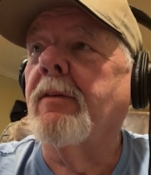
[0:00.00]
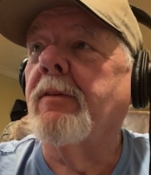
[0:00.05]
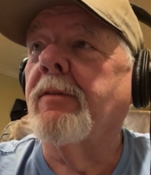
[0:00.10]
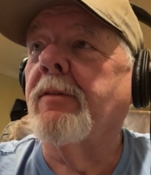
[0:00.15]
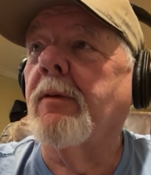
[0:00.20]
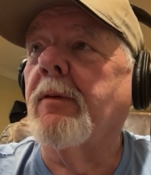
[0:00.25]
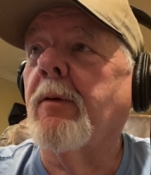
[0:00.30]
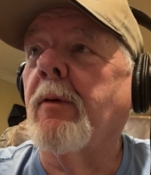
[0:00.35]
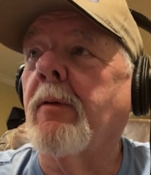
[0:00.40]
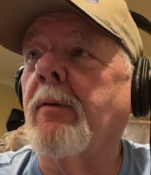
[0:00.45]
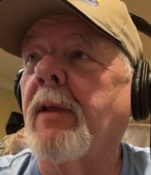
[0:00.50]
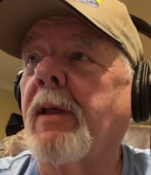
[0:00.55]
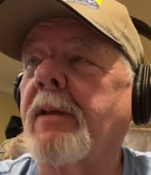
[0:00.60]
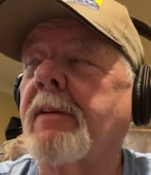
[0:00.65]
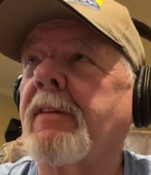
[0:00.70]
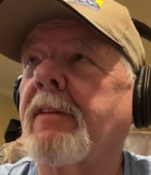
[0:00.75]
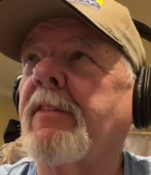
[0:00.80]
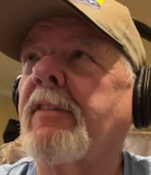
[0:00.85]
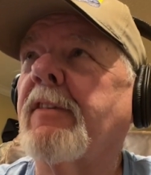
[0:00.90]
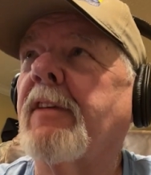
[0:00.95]
So on
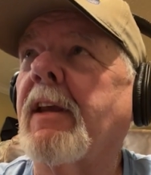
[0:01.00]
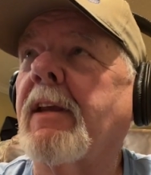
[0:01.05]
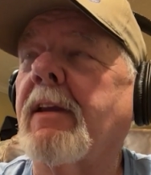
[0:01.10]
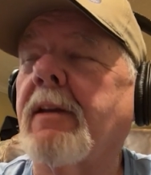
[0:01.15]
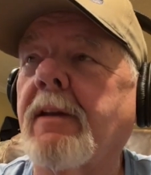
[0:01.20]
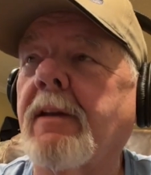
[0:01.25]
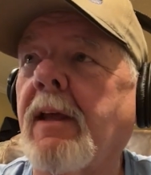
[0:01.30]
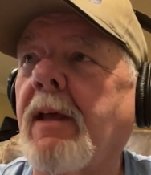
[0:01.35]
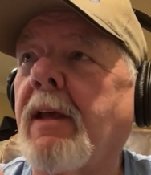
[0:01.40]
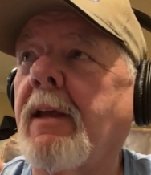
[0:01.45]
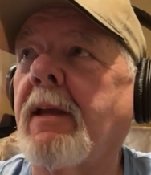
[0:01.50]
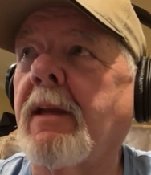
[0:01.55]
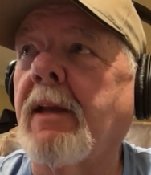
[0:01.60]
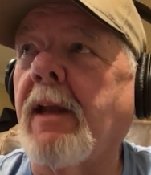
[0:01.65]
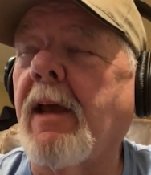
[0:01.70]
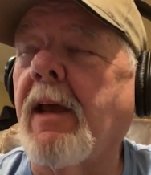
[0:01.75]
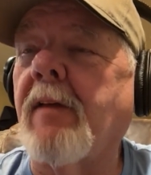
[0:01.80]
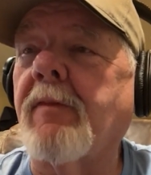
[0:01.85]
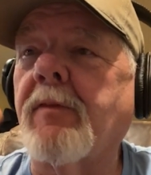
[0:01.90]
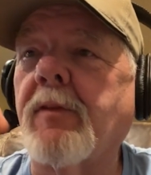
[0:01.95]
like the second day
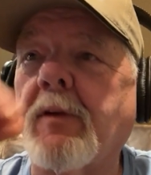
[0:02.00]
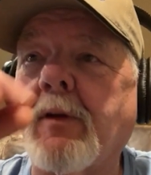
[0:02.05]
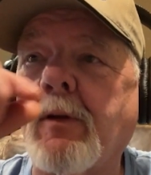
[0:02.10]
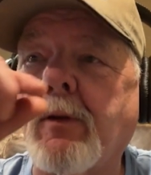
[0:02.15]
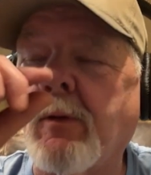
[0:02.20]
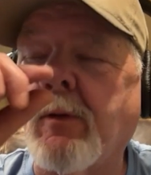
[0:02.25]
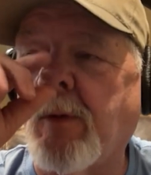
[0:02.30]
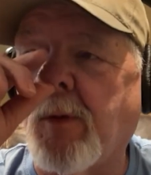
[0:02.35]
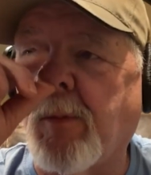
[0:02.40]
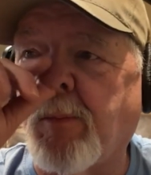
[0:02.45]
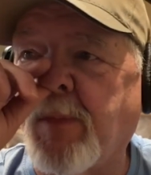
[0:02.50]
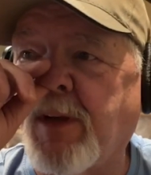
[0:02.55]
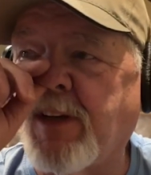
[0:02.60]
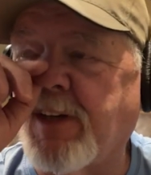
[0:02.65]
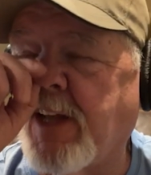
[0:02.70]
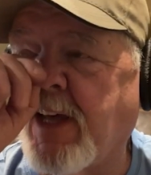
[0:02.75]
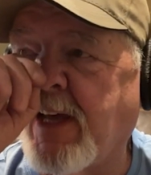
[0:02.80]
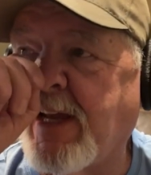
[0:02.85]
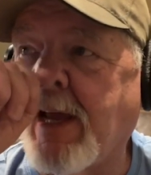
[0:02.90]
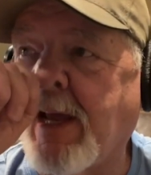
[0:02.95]
in the afternoon or
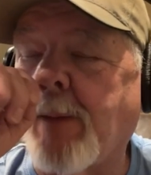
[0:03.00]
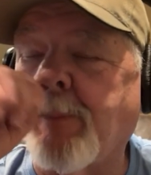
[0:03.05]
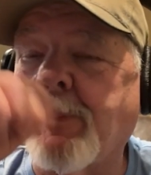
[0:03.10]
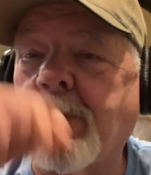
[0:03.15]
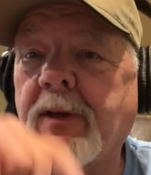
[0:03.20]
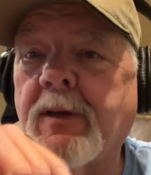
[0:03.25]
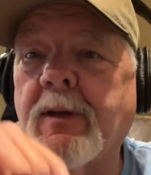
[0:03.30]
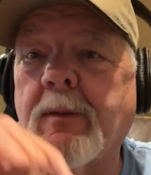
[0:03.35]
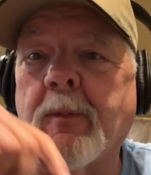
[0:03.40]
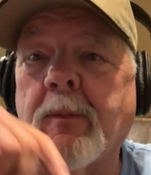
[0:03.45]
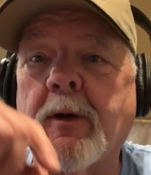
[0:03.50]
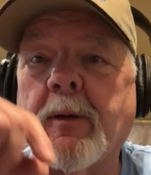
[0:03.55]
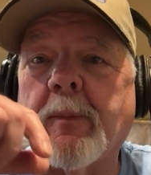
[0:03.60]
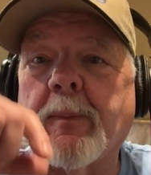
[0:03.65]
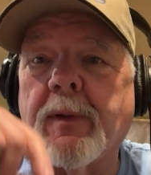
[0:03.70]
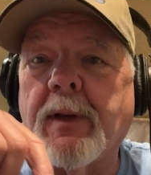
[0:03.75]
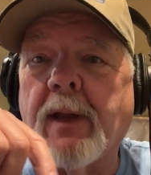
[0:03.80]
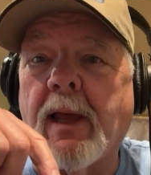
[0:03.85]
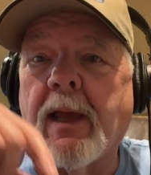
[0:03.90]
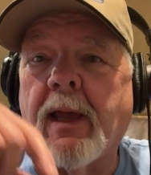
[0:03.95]
midday, I picked him
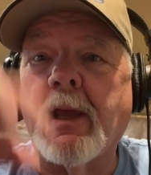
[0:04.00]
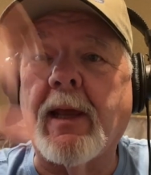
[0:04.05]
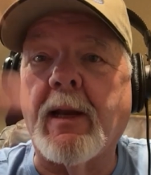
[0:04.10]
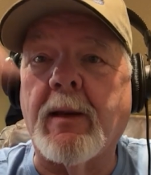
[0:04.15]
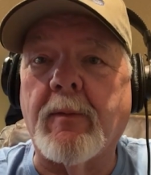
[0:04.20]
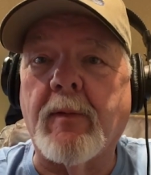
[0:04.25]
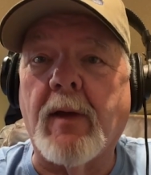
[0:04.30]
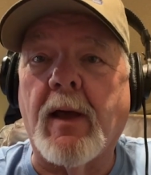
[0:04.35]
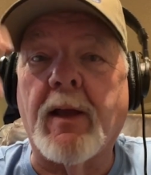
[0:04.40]
up, and I had him.